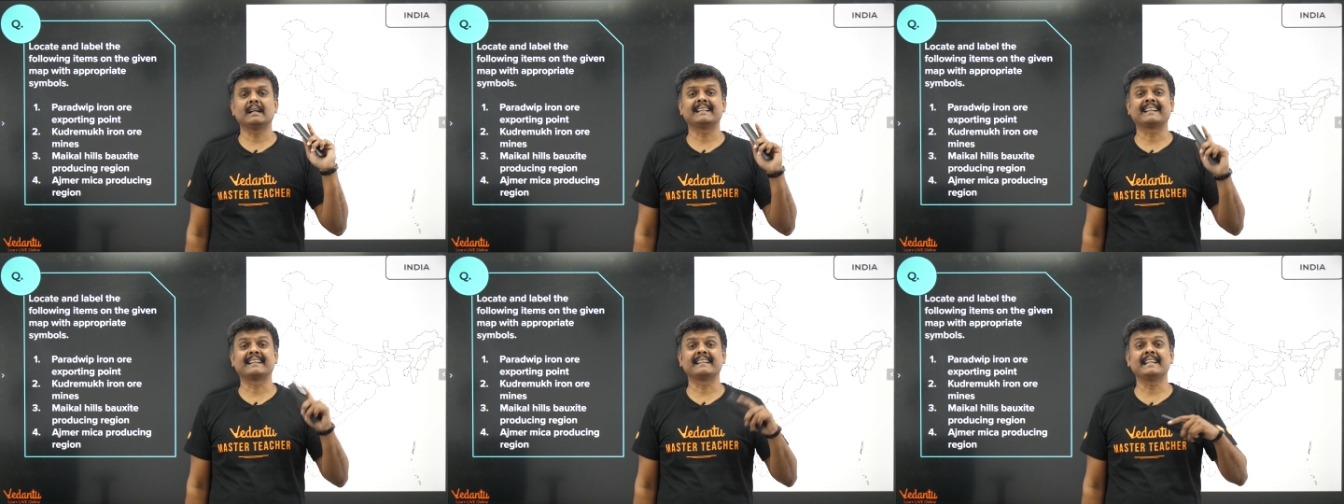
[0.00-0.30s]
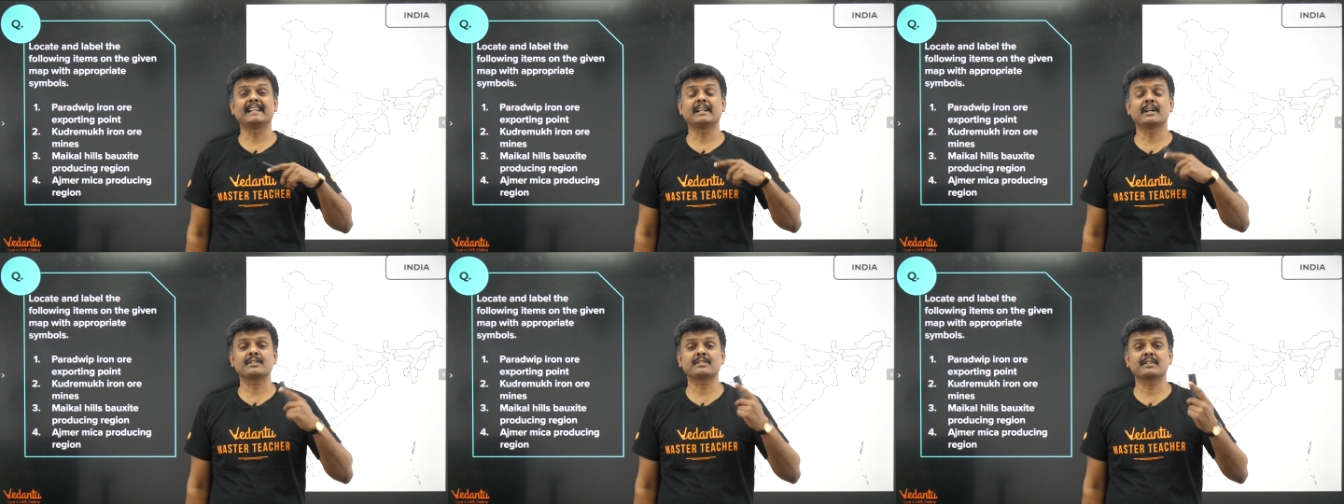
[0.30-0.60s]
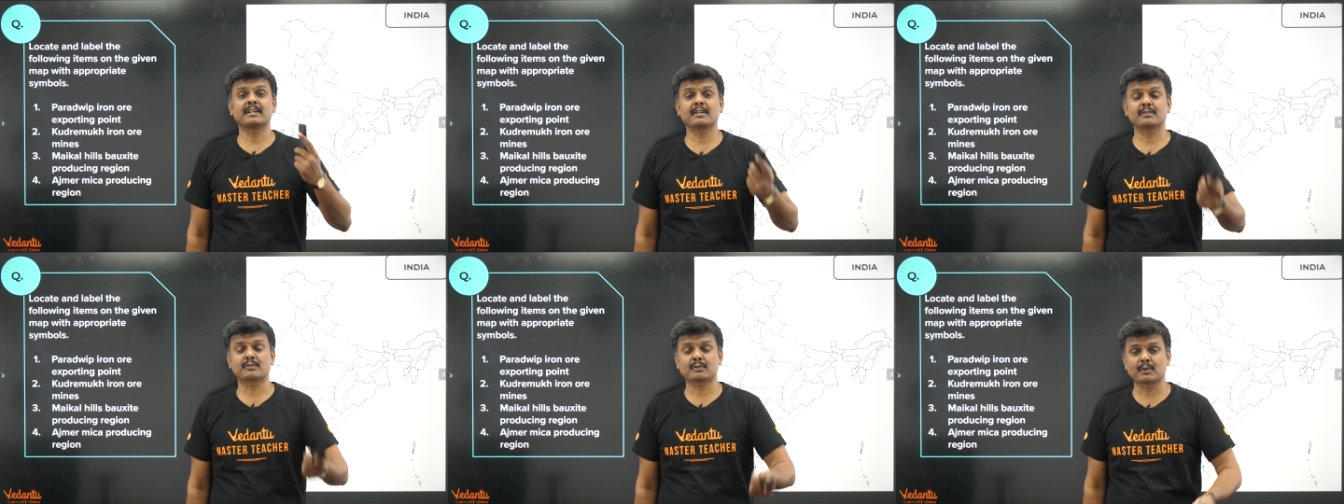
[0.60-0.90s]
the
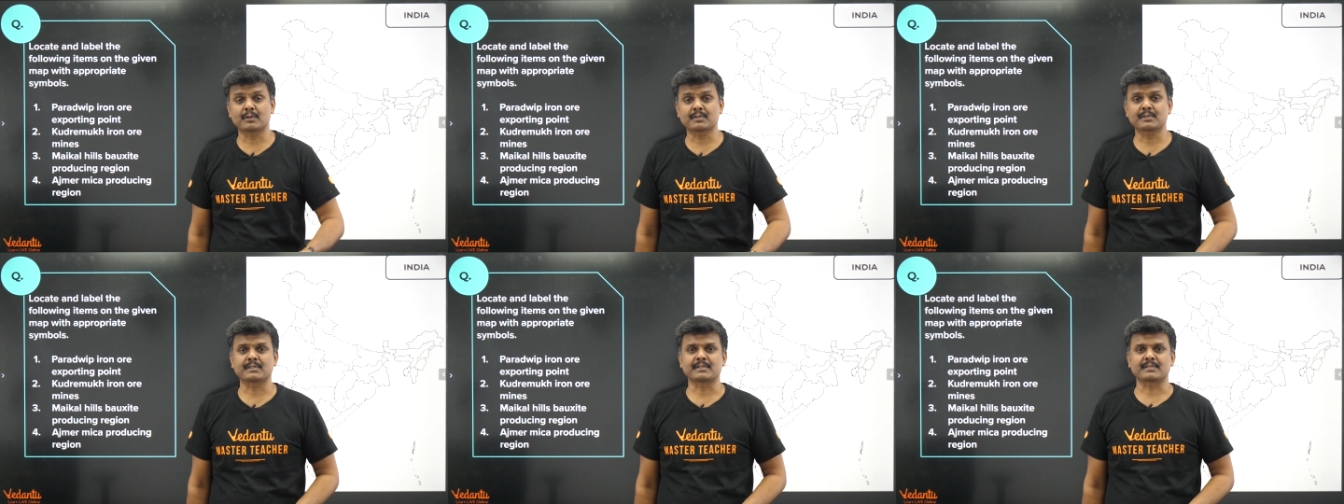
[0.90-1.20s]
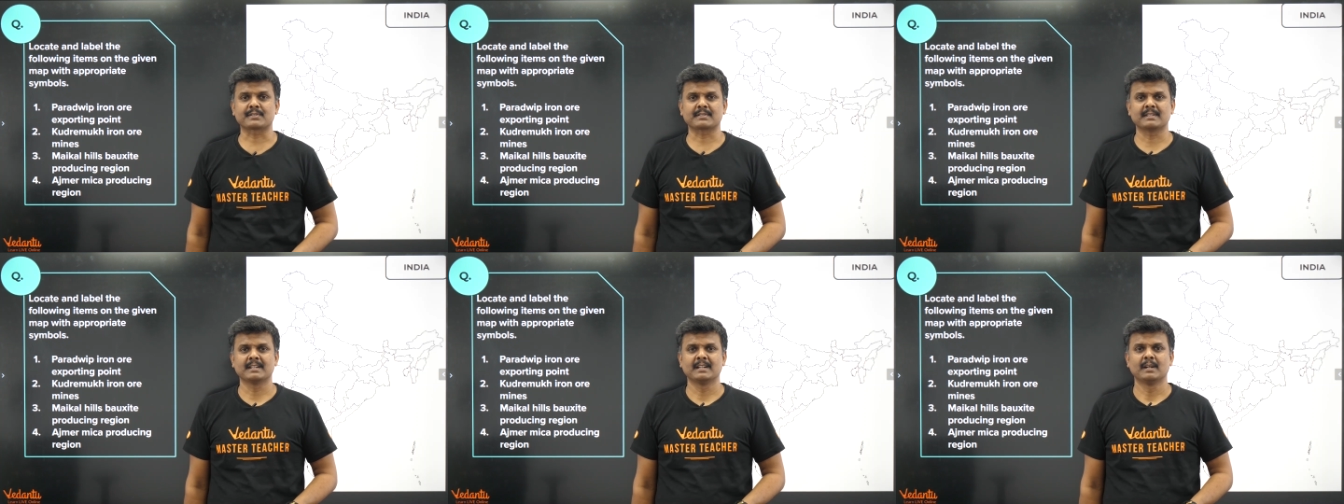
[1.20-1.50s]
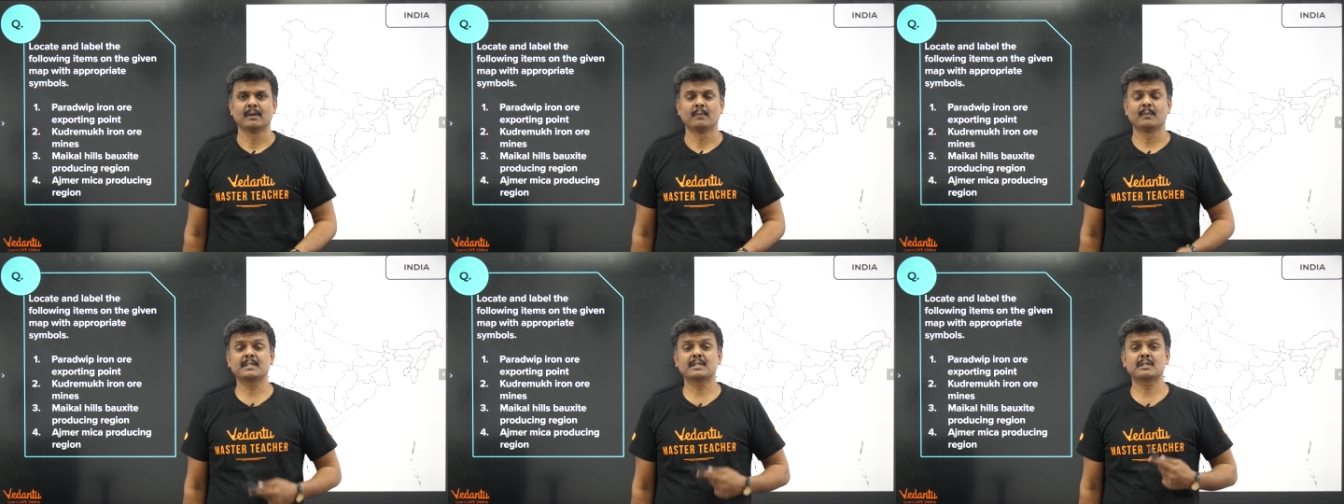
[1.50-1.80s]
energy resources,
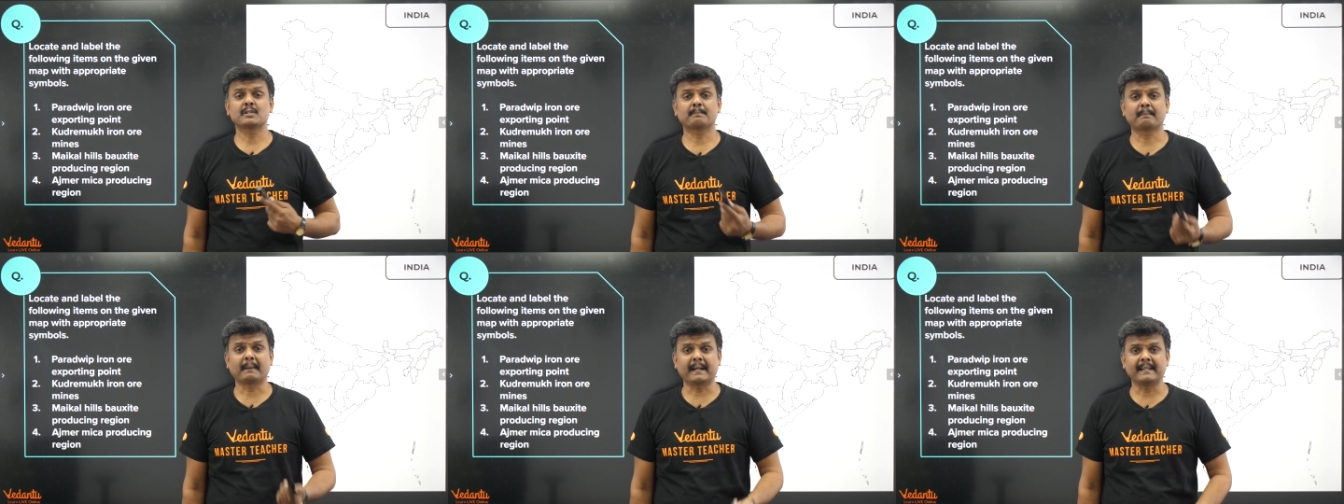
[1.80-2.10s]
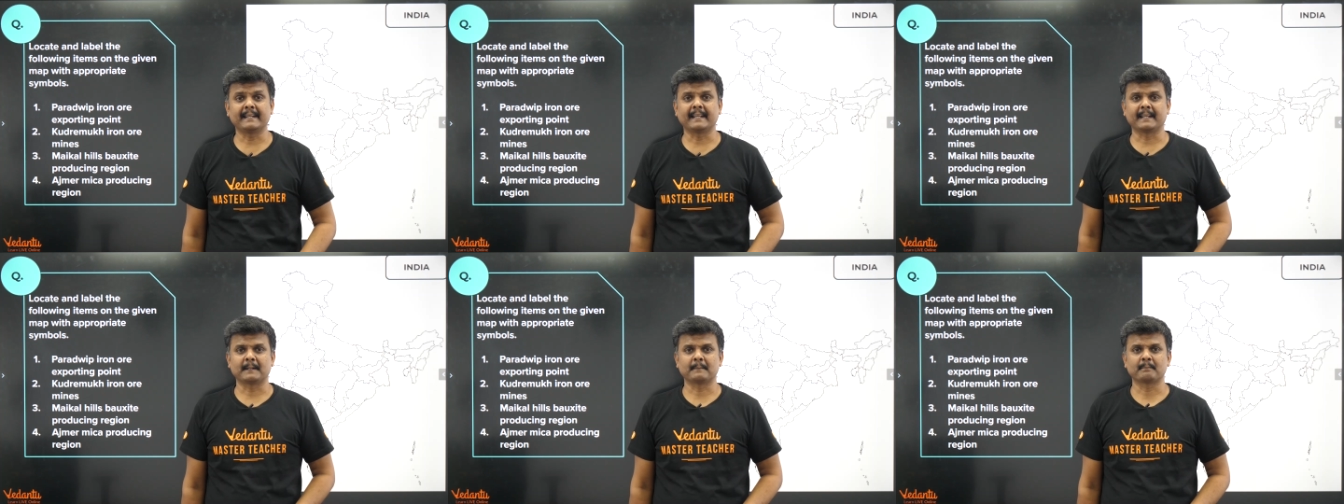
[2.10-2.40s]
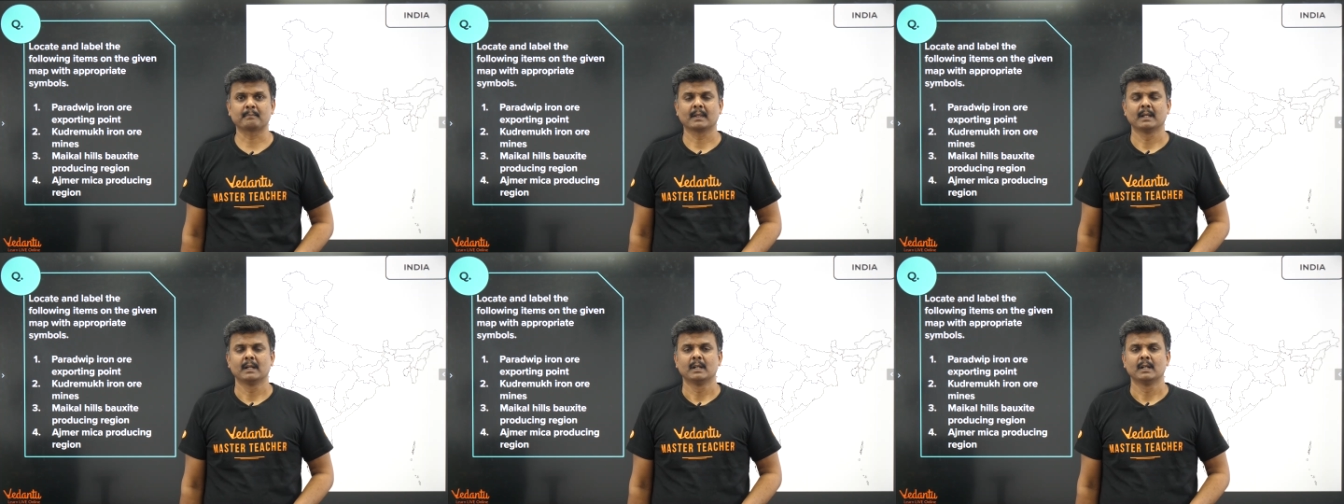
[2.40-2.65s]
which is pending.